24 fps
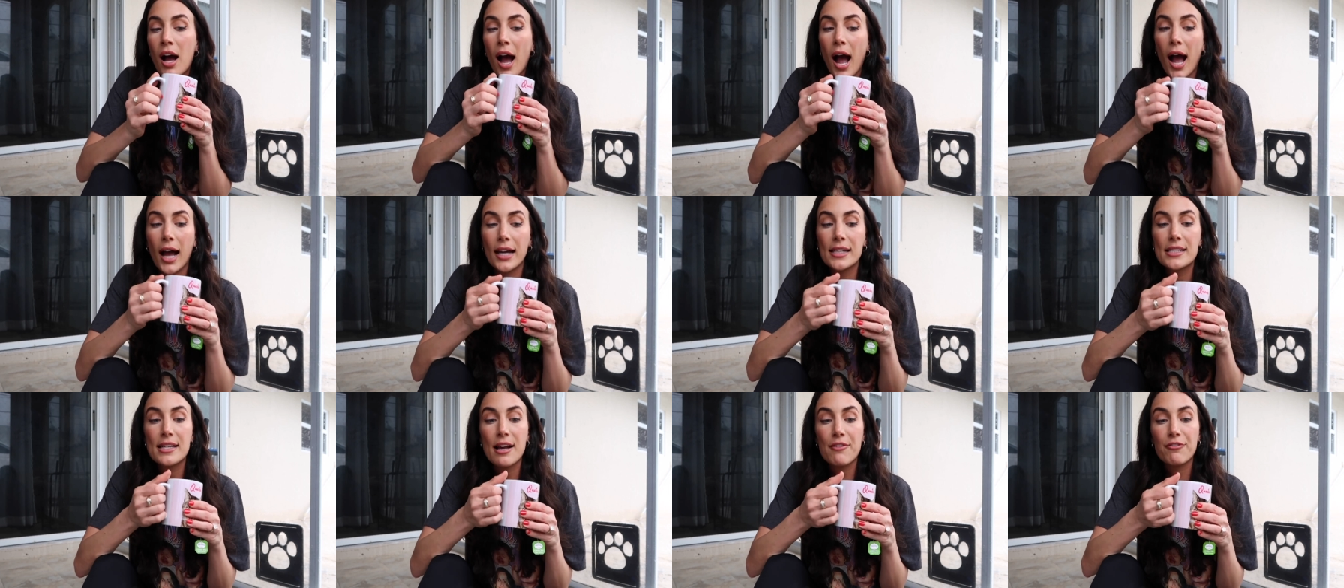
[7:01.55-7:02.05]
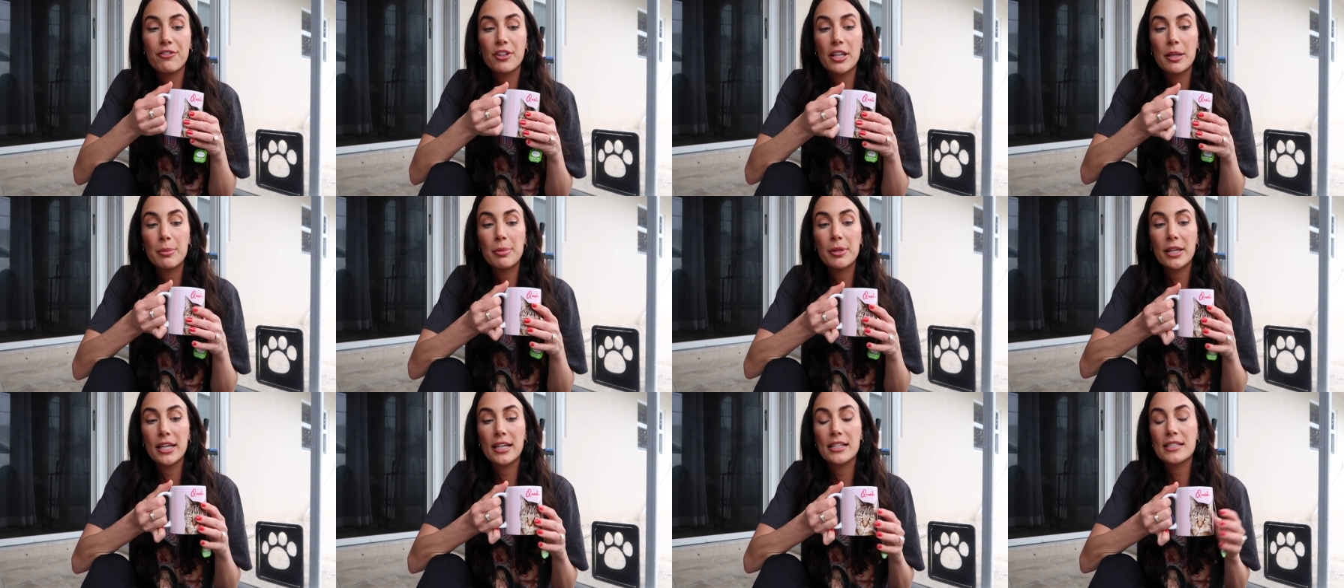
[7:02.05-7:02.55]
I definitely
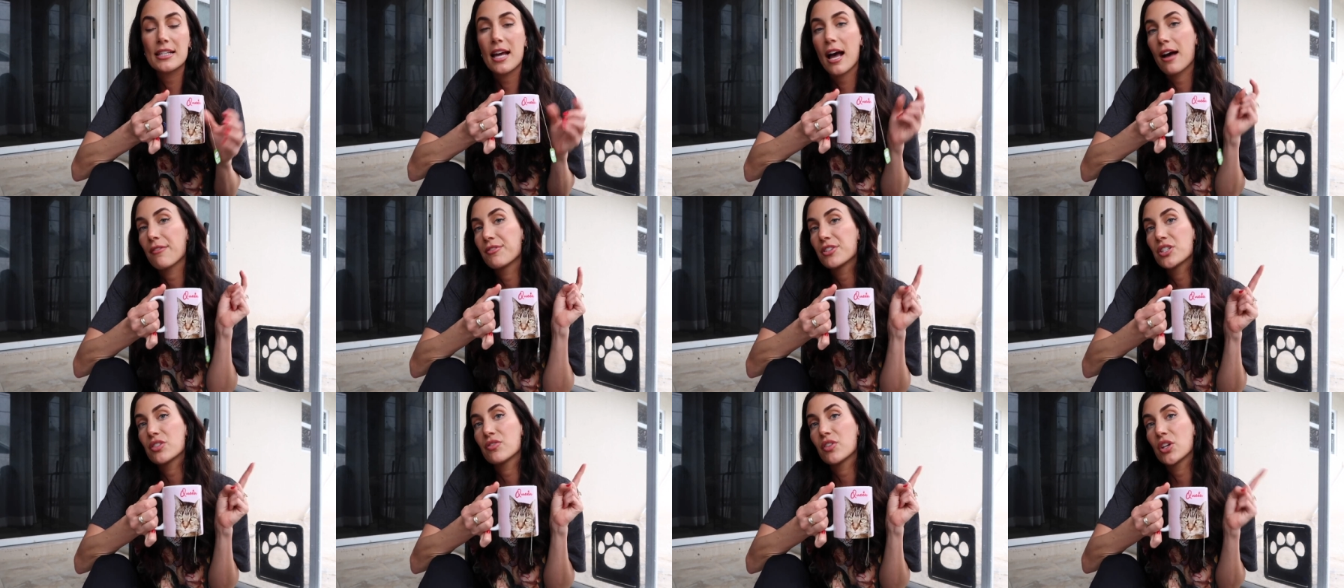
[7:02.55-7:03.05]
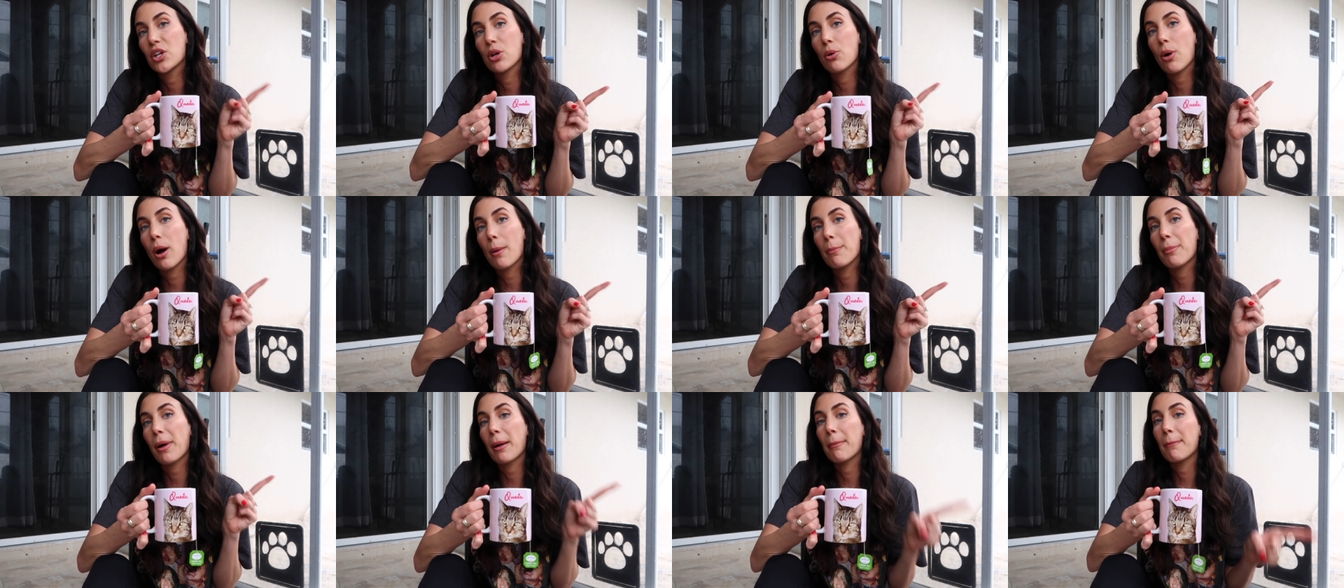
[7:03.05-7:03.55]
plan to have this video
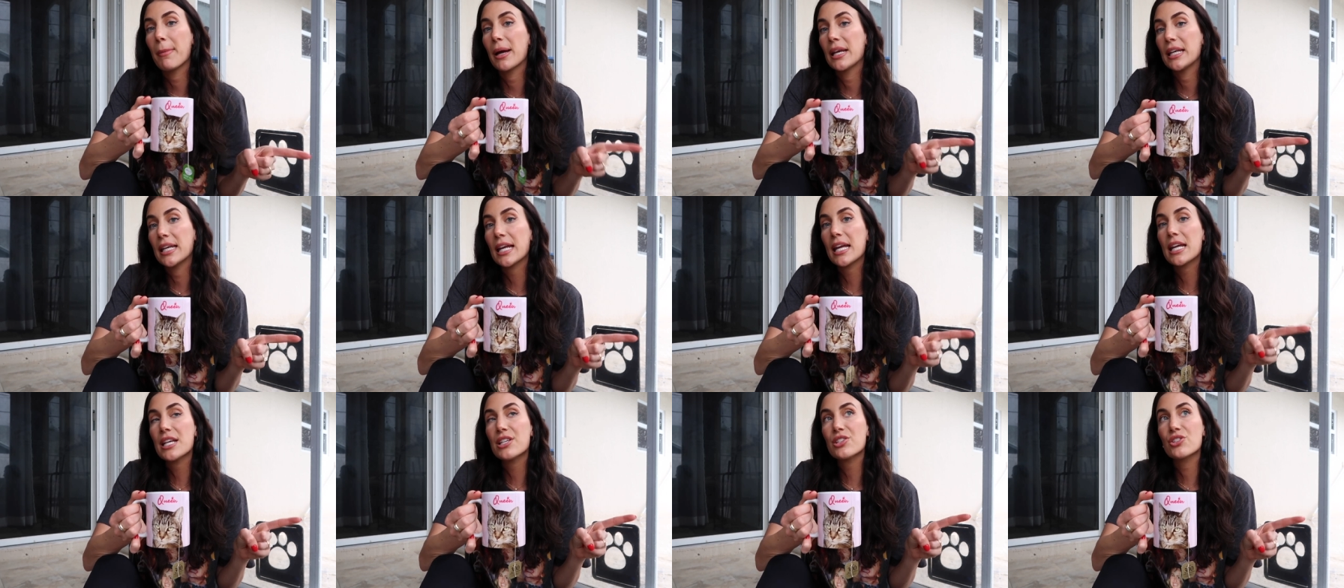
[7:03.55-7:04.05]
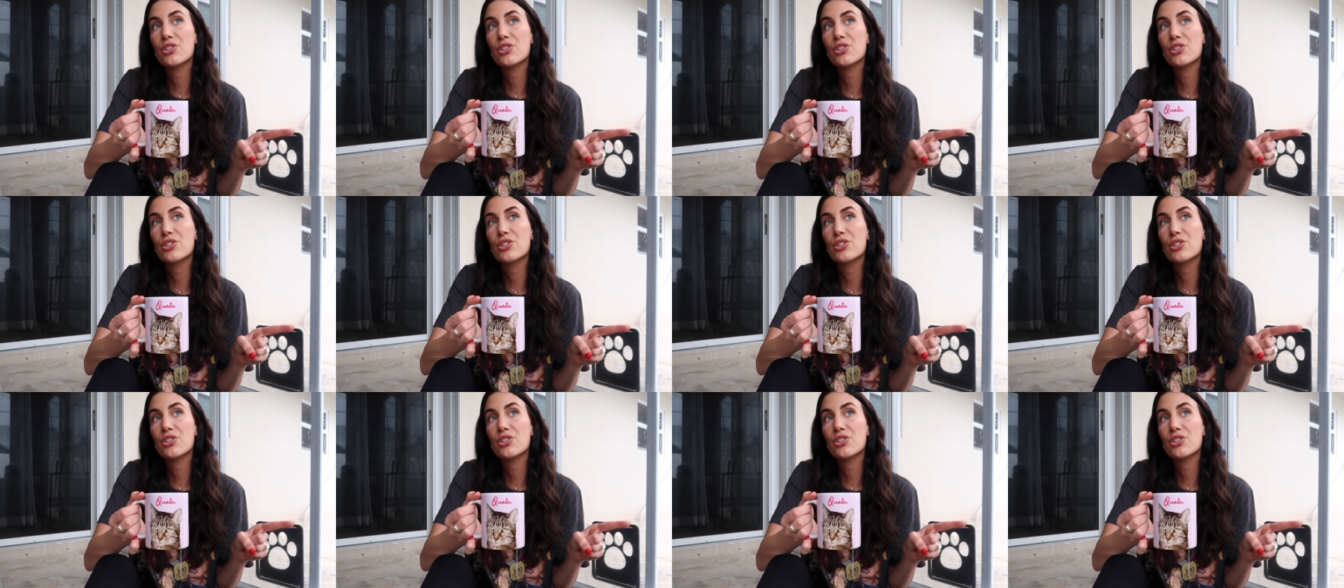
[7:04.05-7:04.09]
up by Monday,